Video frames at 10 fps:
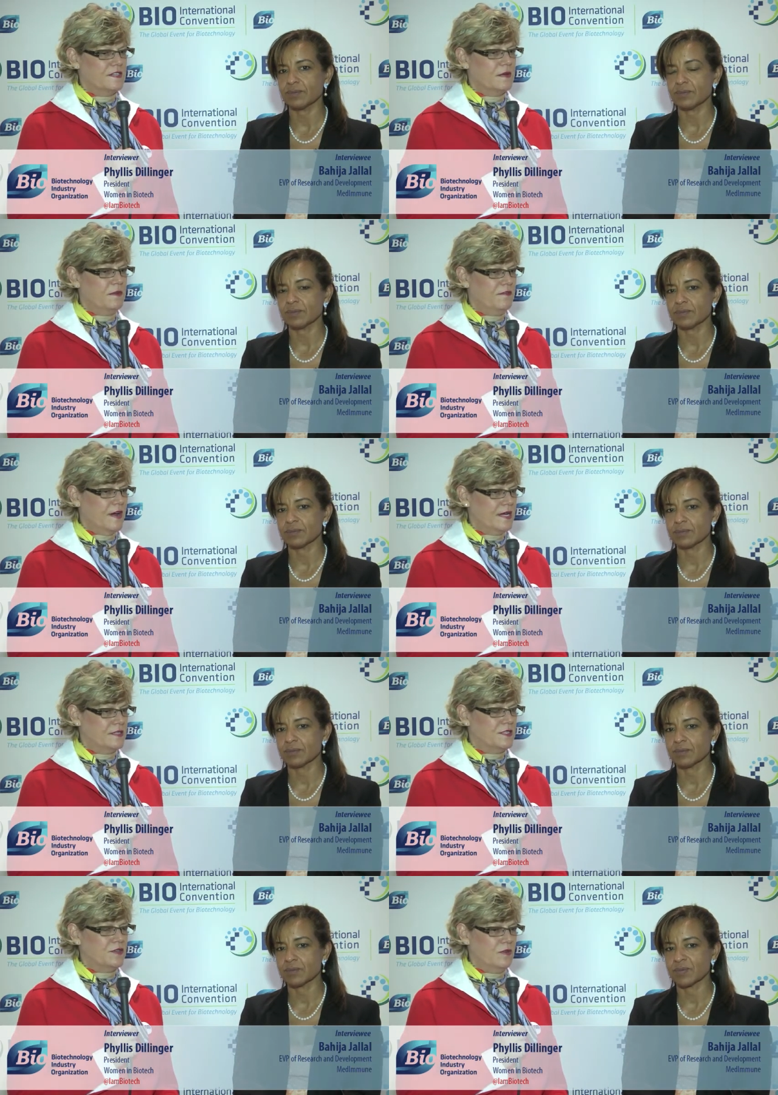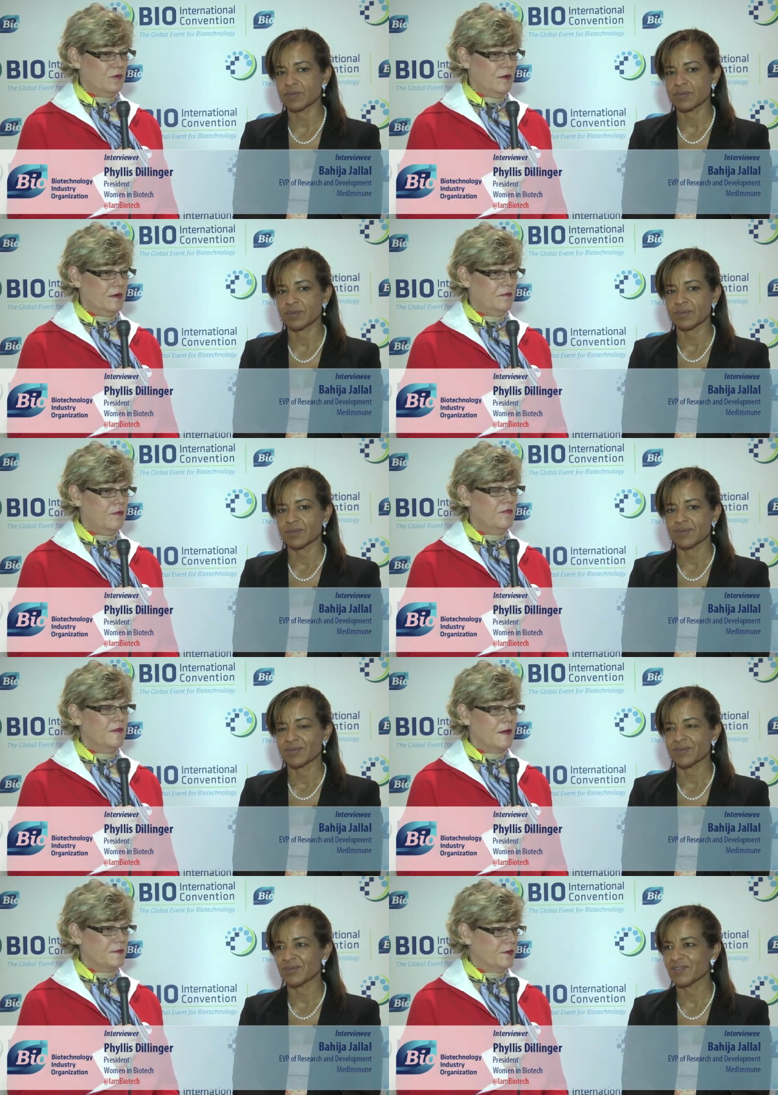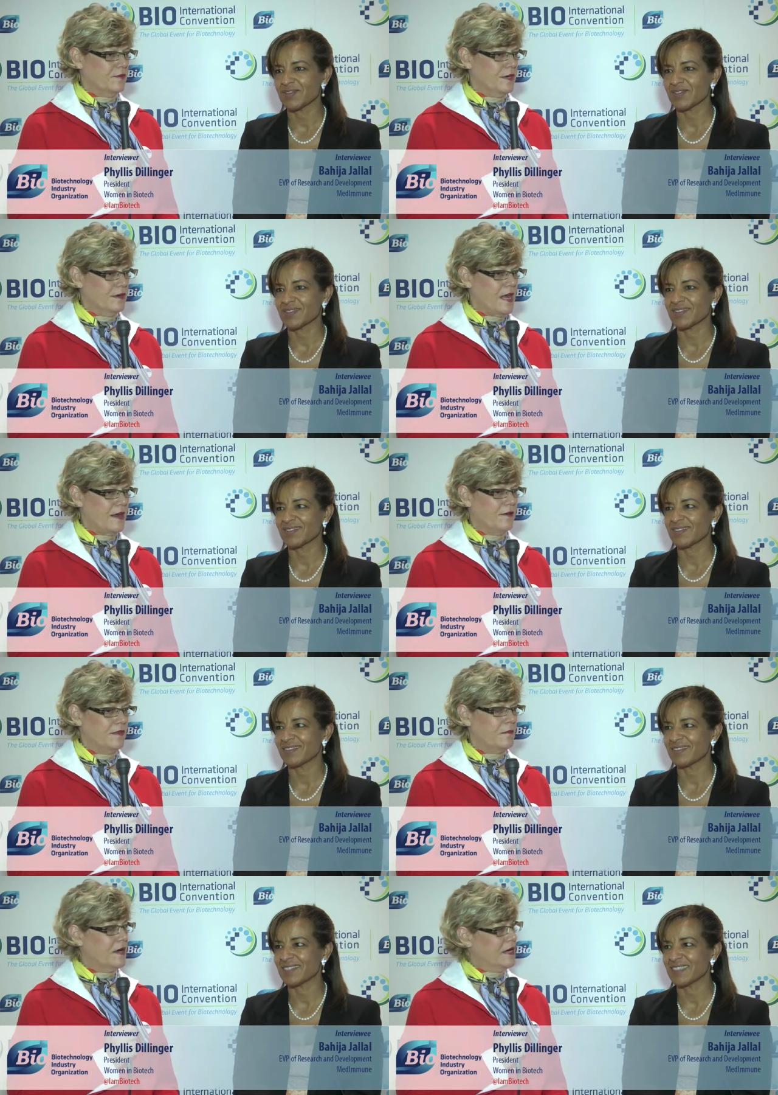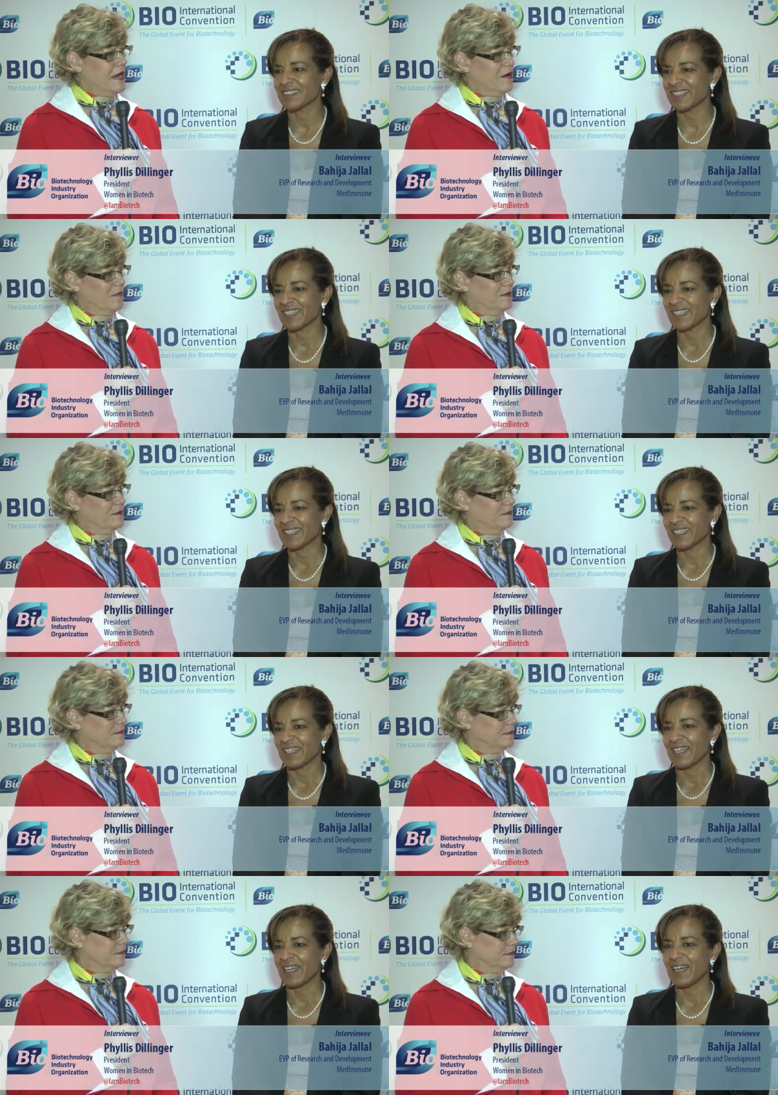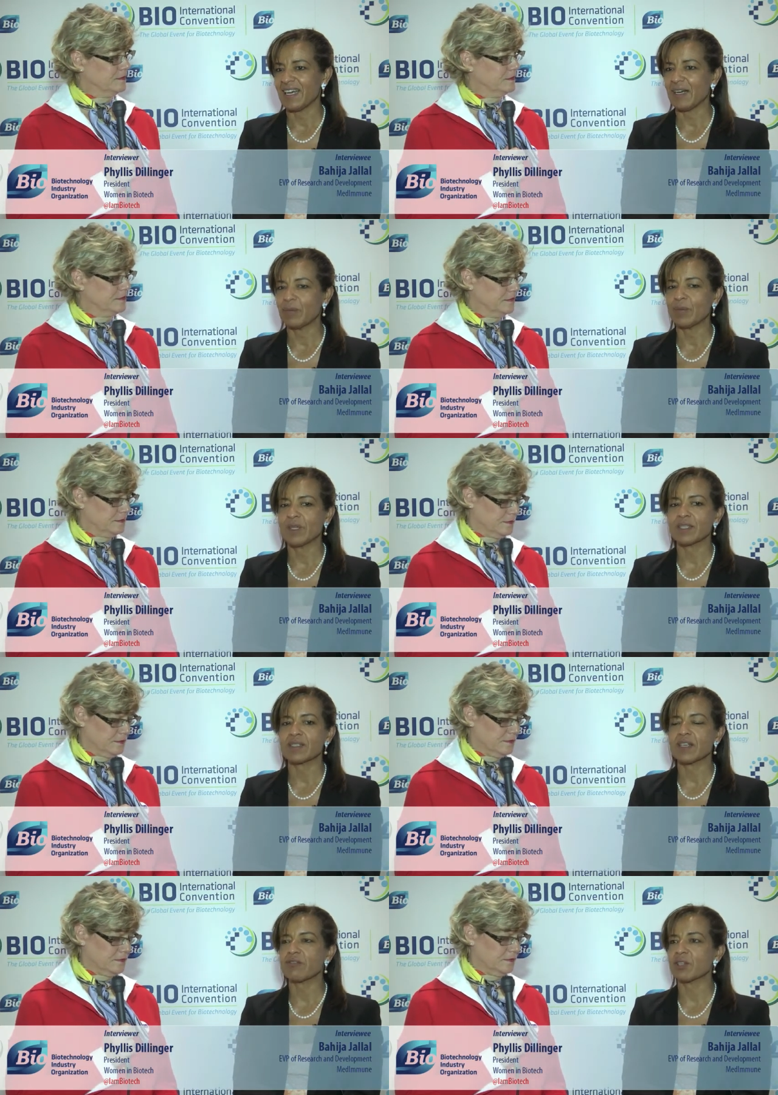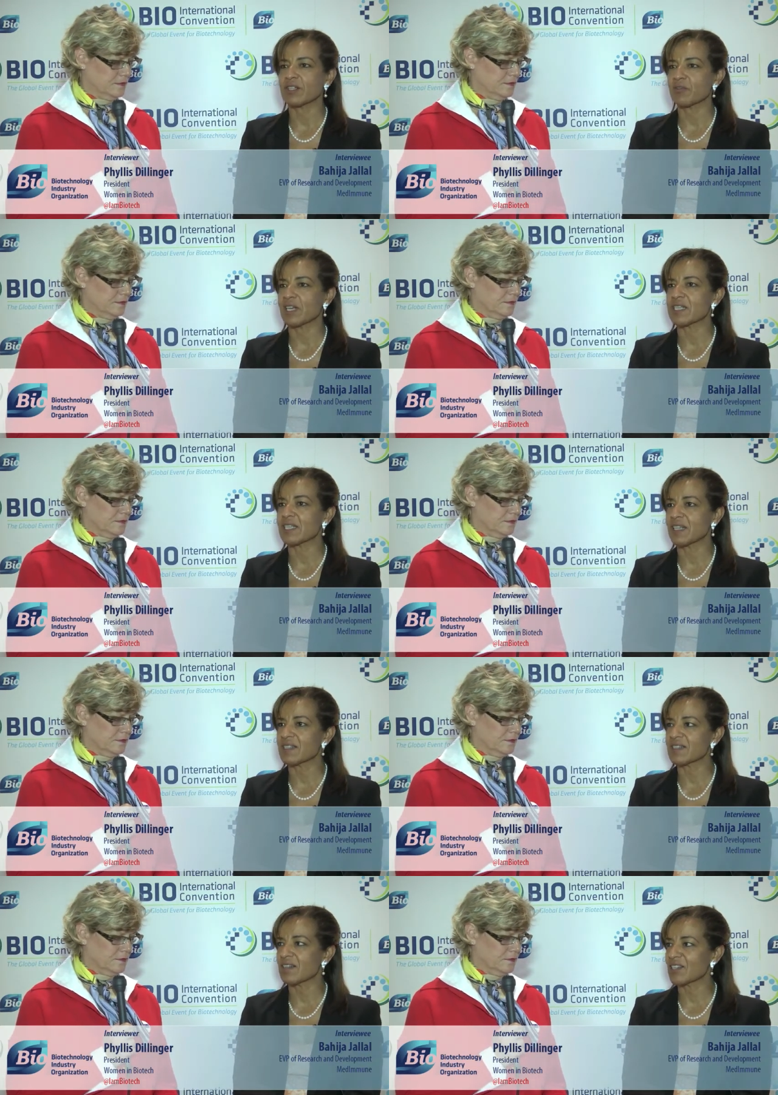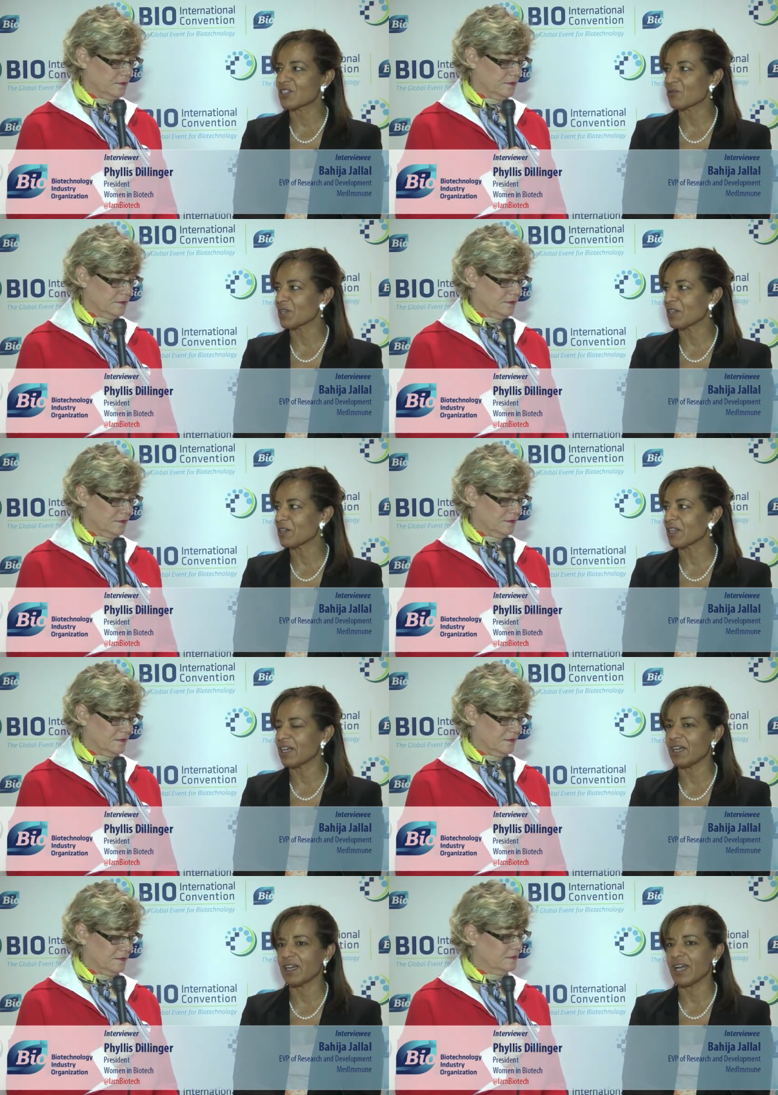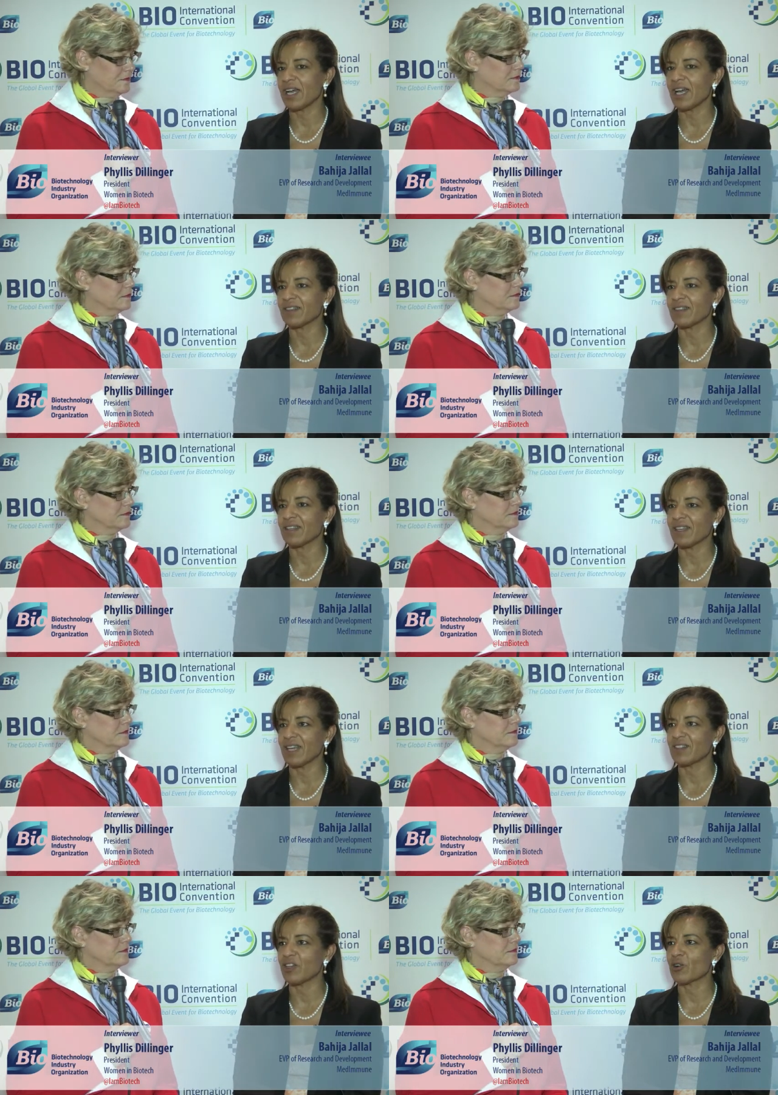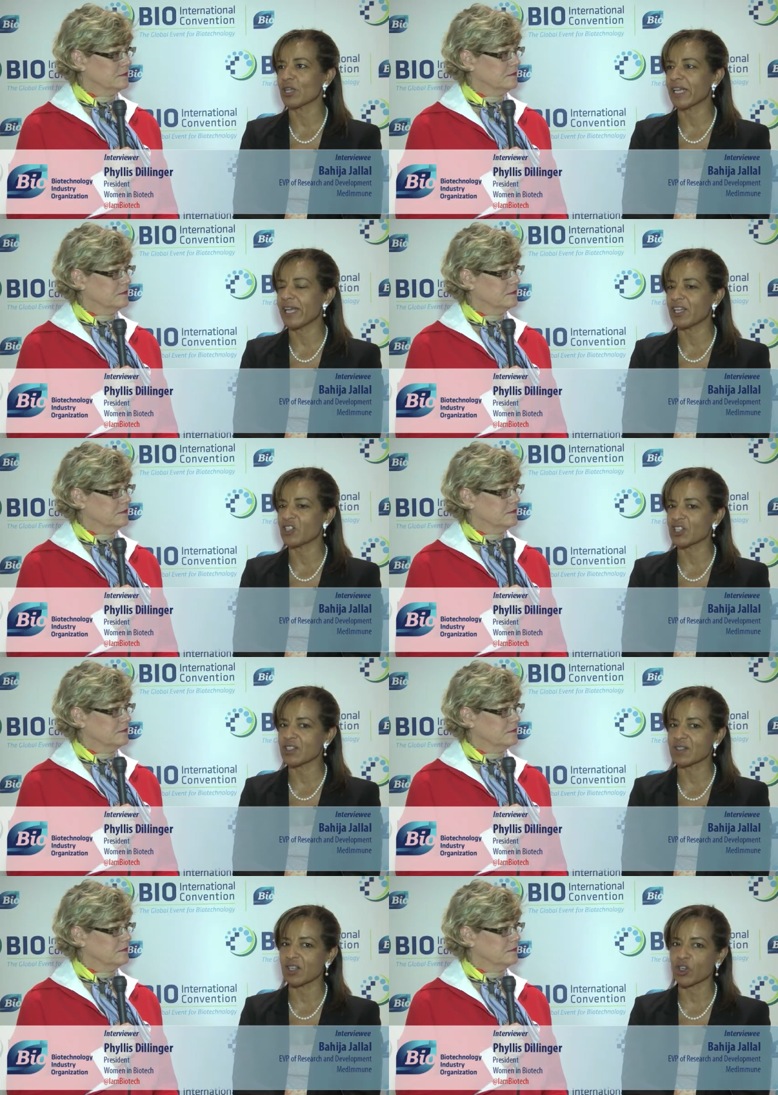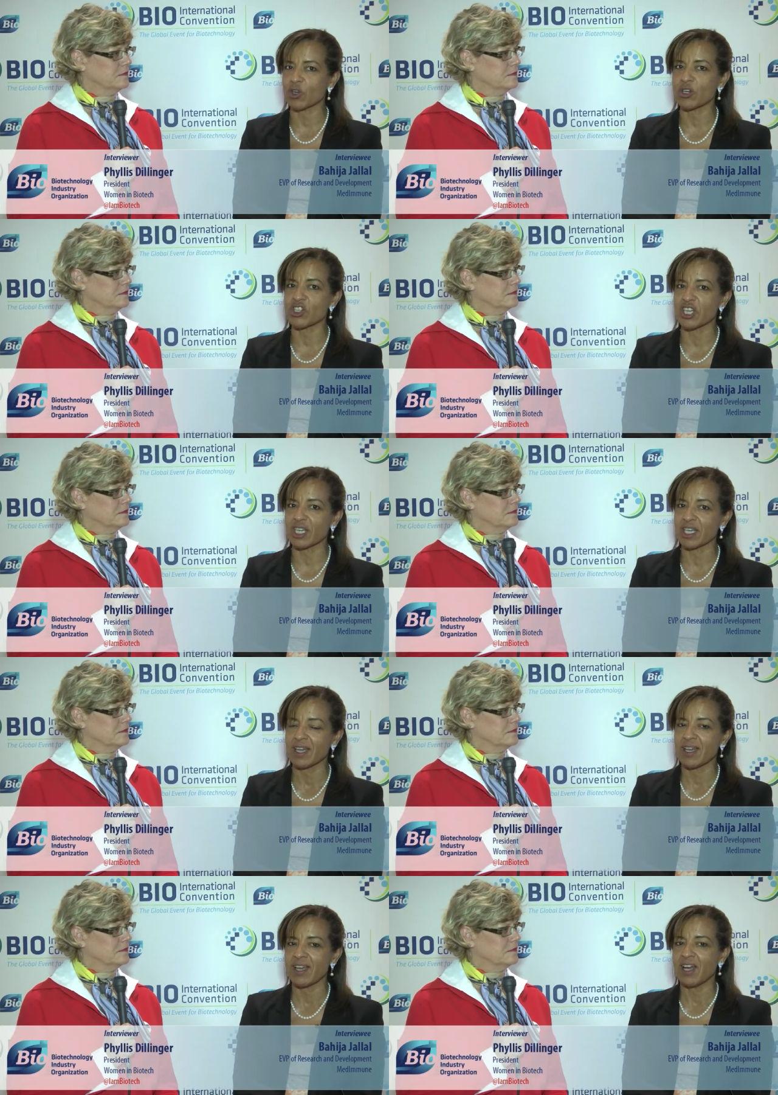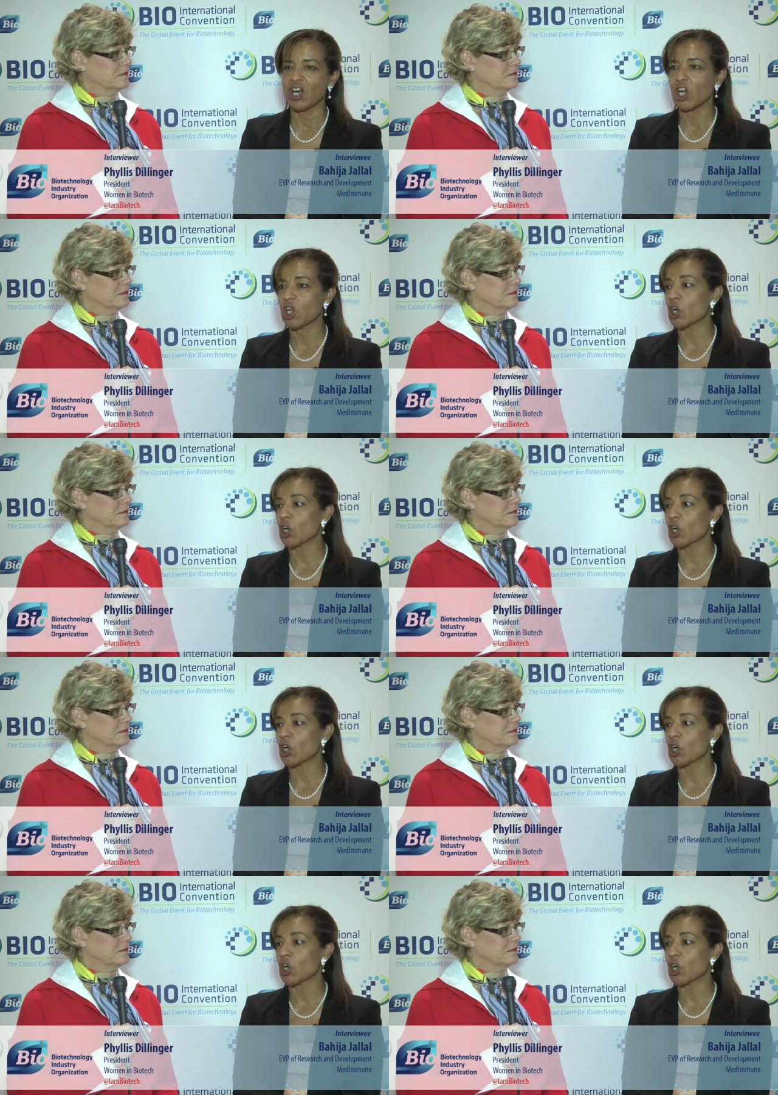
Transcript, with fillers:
Speaker 1: some advice to the women moving up the career ladder that yeah. might help um,
Speaker 2: several advice, and that starts really uh, at the at the early age, is encouraging uh,